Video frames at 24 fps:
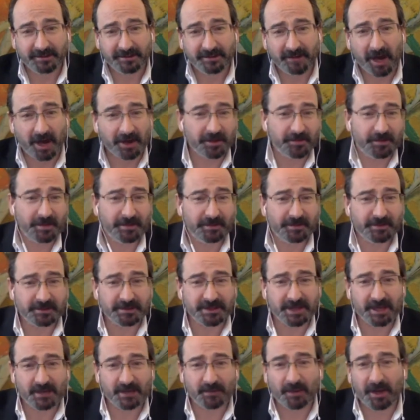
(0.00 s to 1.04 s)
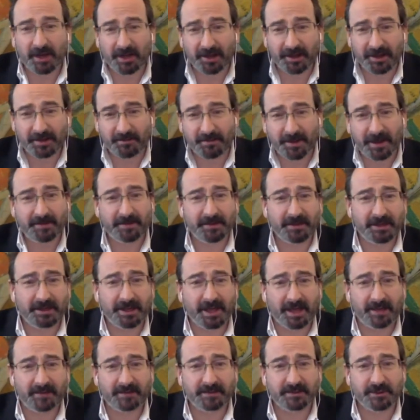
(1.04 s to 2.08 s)
Other people say, well, then maybe the
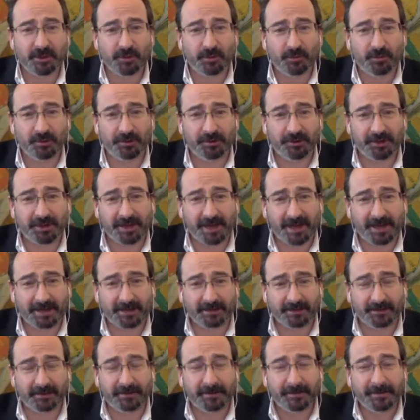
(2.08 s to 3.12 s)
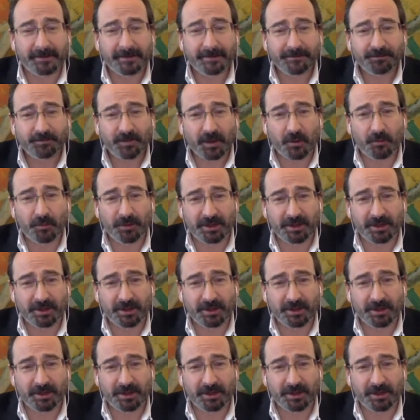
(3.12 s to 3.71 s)
game's not worth the candle, and we're